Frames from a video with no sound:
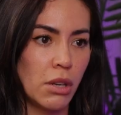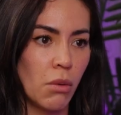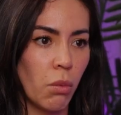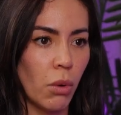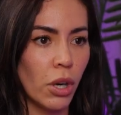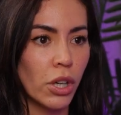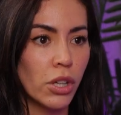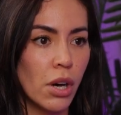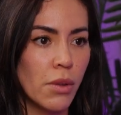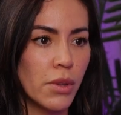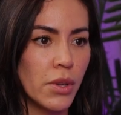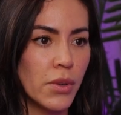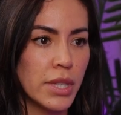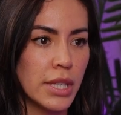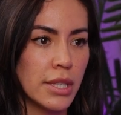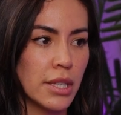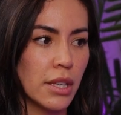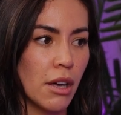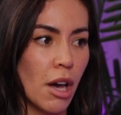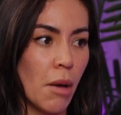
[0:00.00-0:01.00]
to work on
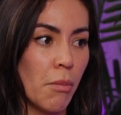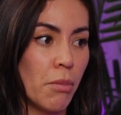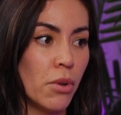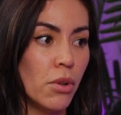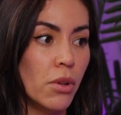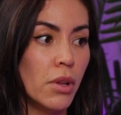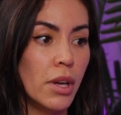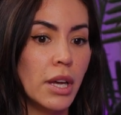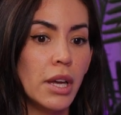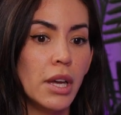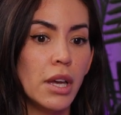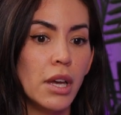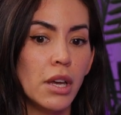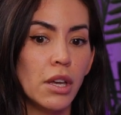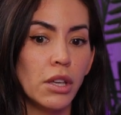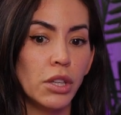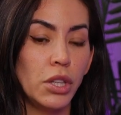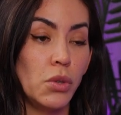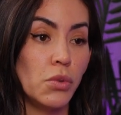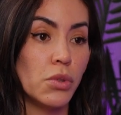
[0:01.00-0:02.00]
those as a couple,
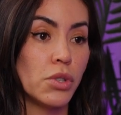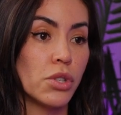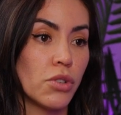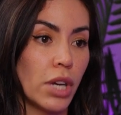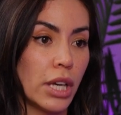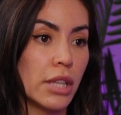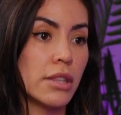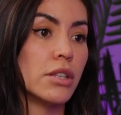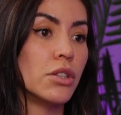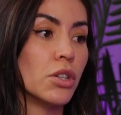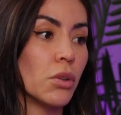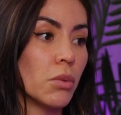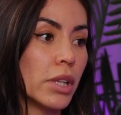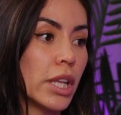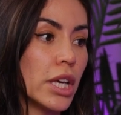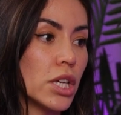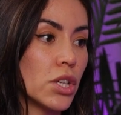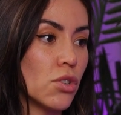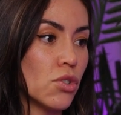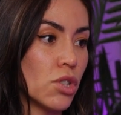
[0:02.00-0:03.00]
you strengthen your
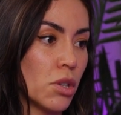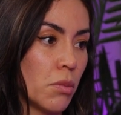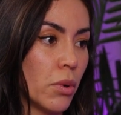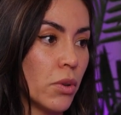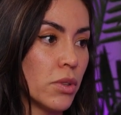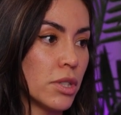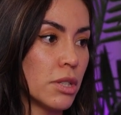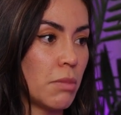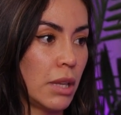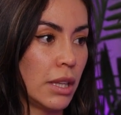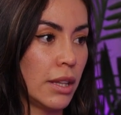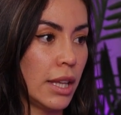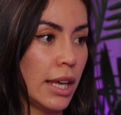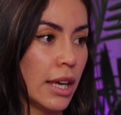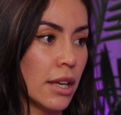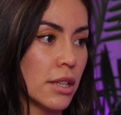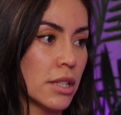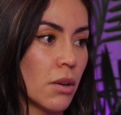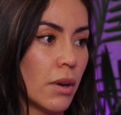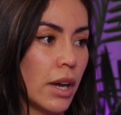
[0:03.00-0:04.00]
relationship
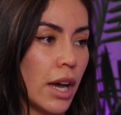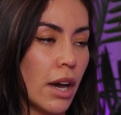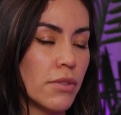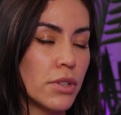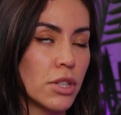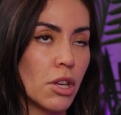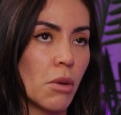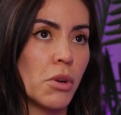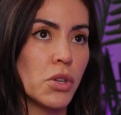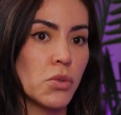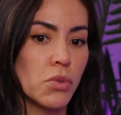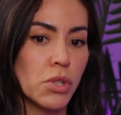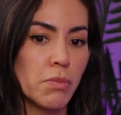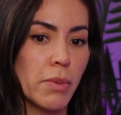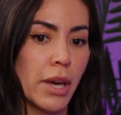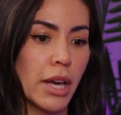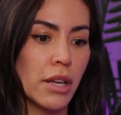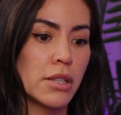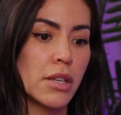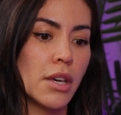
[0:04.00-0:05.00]
ultimately. And so I have so much
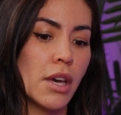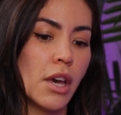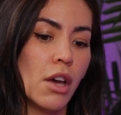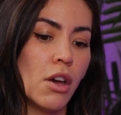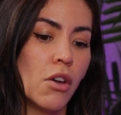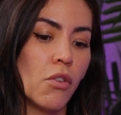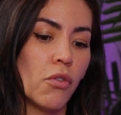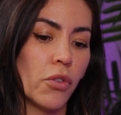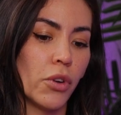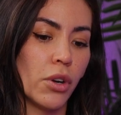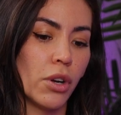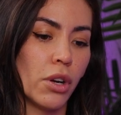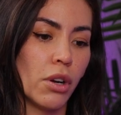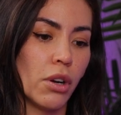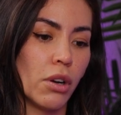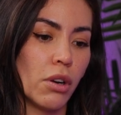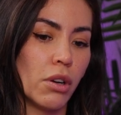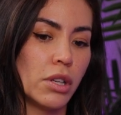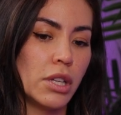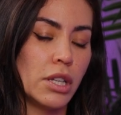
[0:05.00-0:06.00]
respect
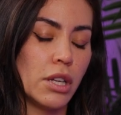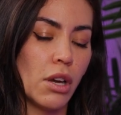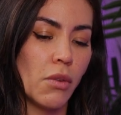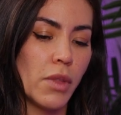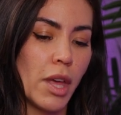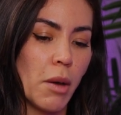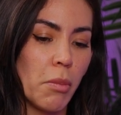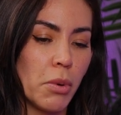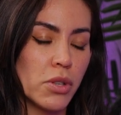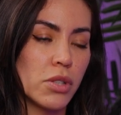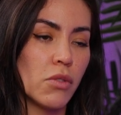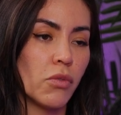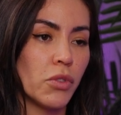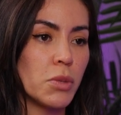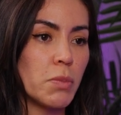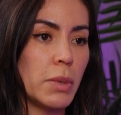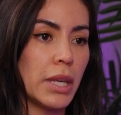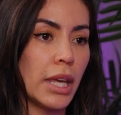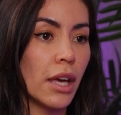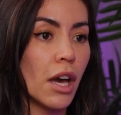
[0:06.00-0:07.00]
for, that person
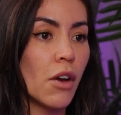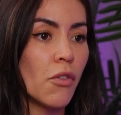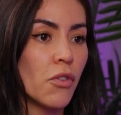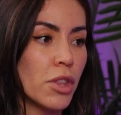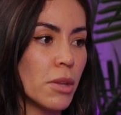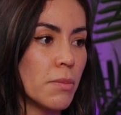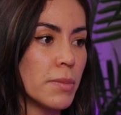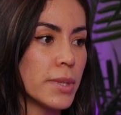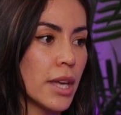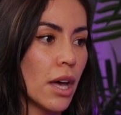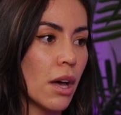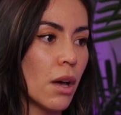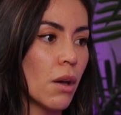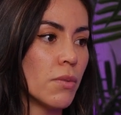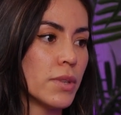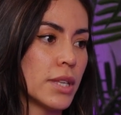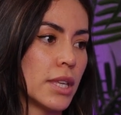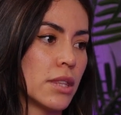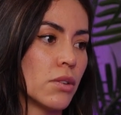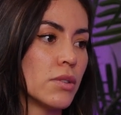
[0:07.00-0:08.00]
for speaking up for
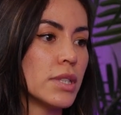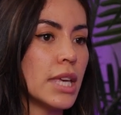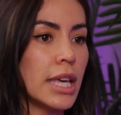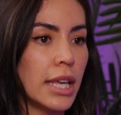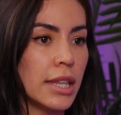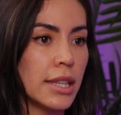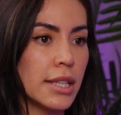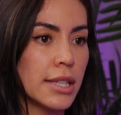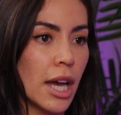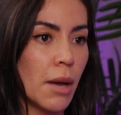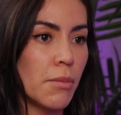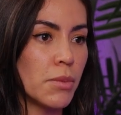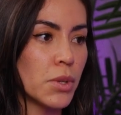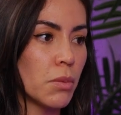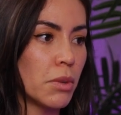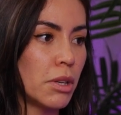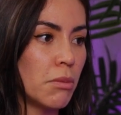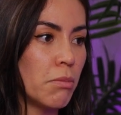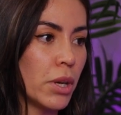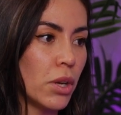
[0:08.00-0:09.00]
themselves and they're taking the time
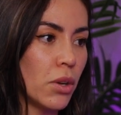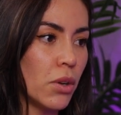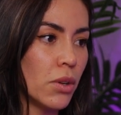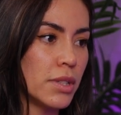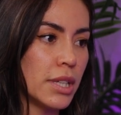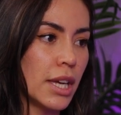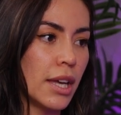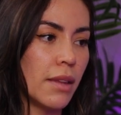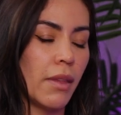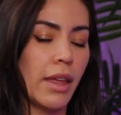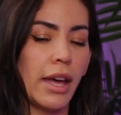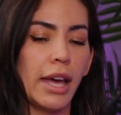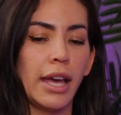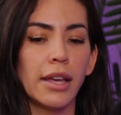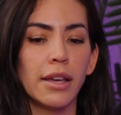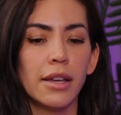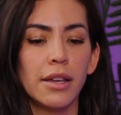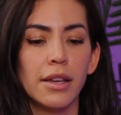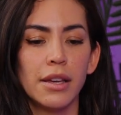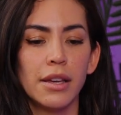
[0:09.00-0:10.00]
to rebuild. And like,